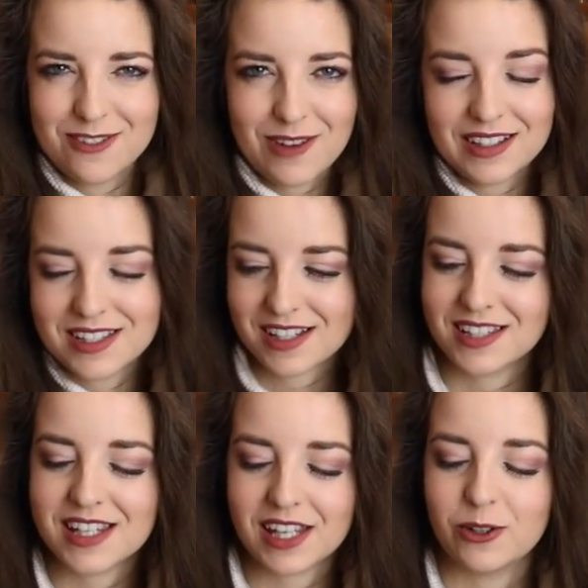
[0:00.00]
in a
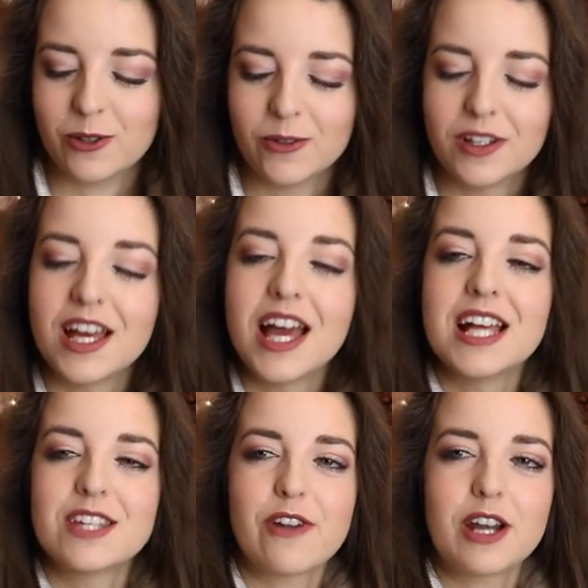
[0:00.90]
Valentine's Day haul.
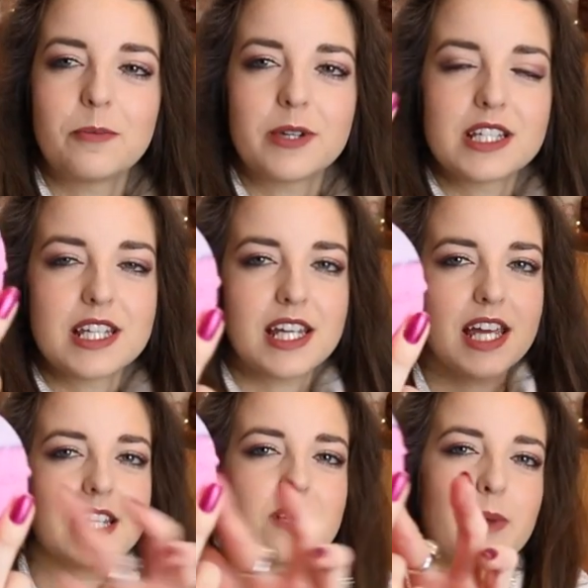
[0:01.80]
It's very pretty,
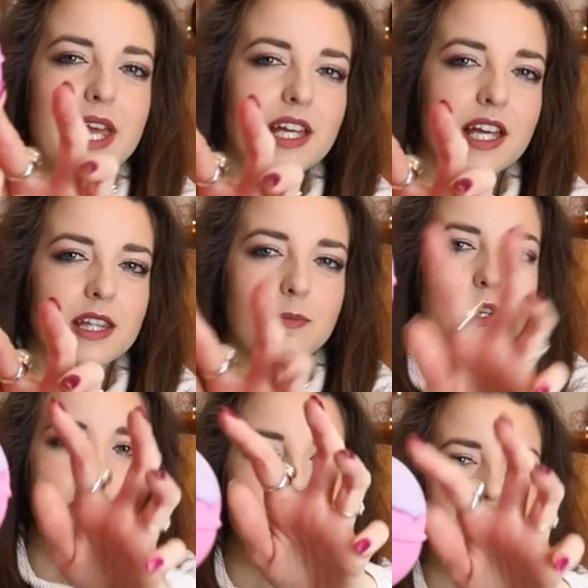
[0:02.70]
it's pink at the
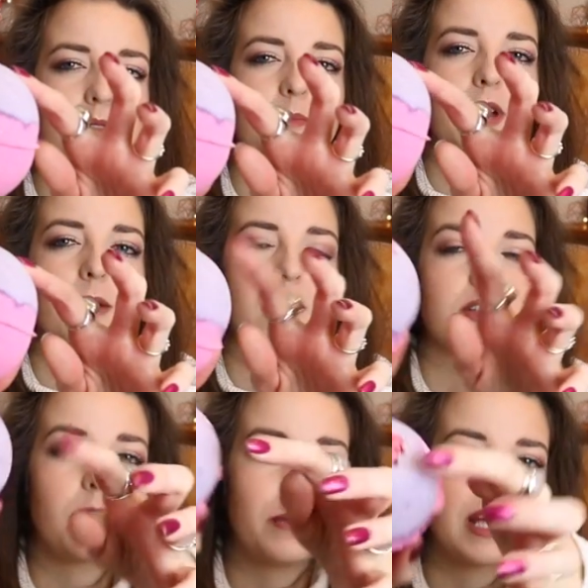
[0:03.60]
bottom, purple on
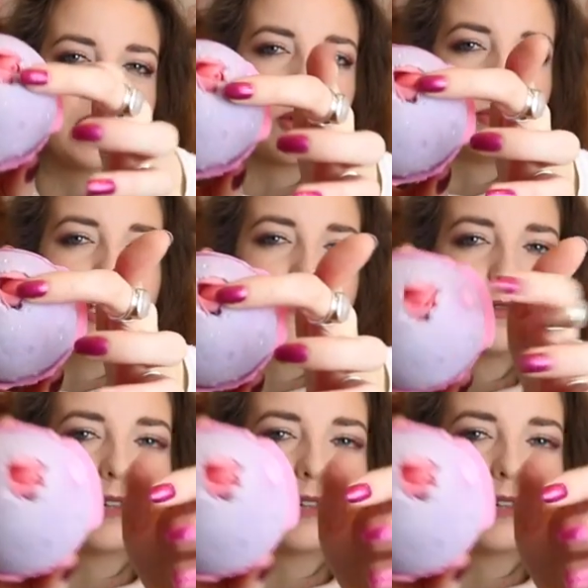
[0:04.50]
top and it's got a beautiful